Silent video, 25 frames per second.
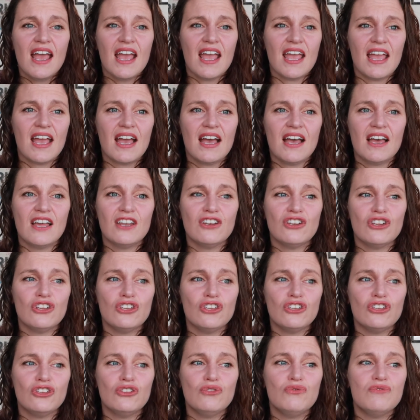and
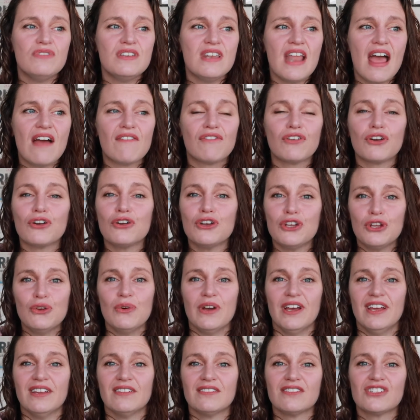you never knew
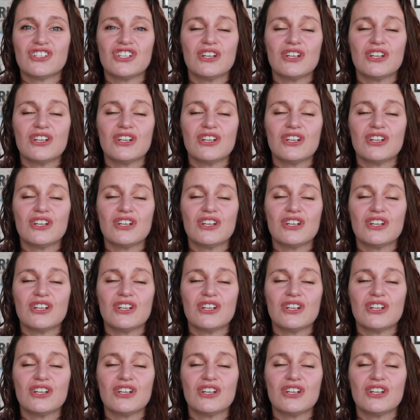it.